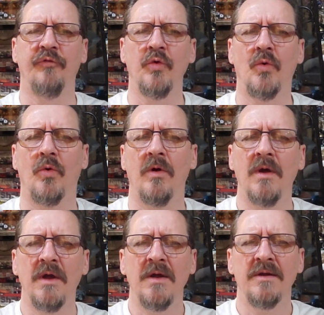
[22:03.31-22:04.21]
fuel.
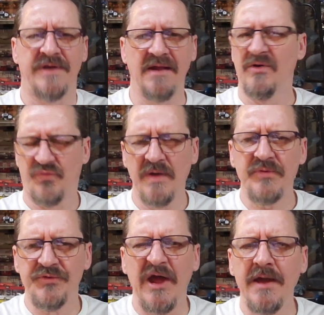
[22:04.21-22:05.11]
Taylor Swift
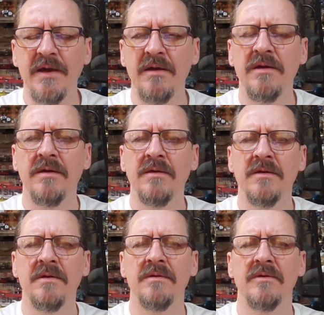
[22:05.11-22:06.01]
will tell you,
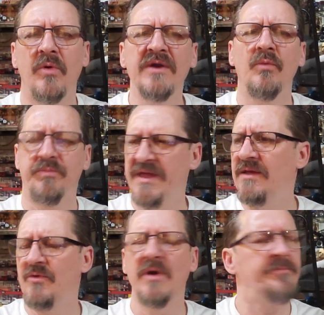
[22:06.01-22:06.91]
quit
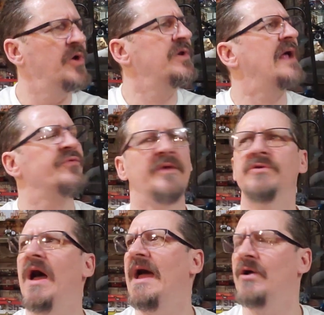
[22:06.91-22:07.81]
being, quit putting out such
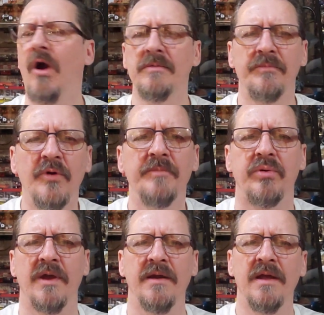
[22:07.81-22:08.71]
a high carbon
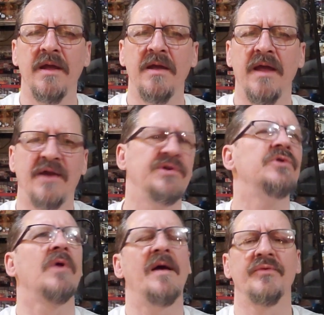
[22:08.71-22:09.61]
footprint. As she
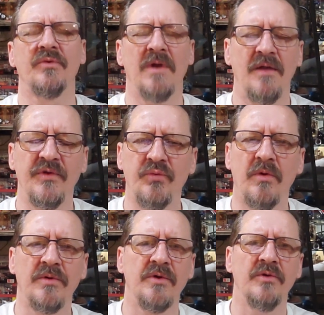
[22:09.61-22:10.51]
travels around this
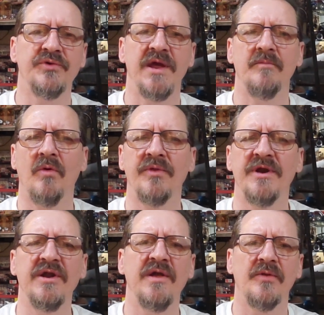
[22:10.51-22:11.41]
world in her jet more than
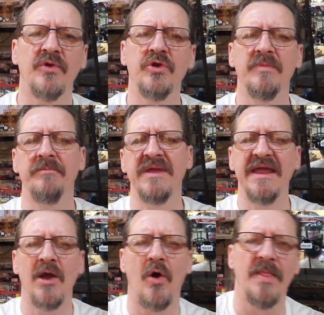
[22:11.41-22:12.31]
any other human
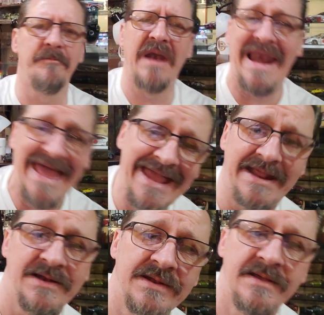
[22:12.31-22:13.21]
being on the
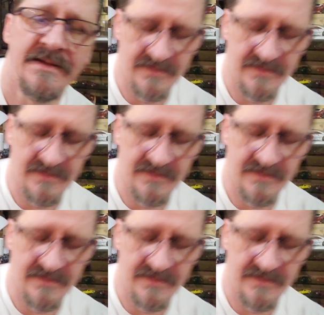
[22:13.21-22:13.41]
planet.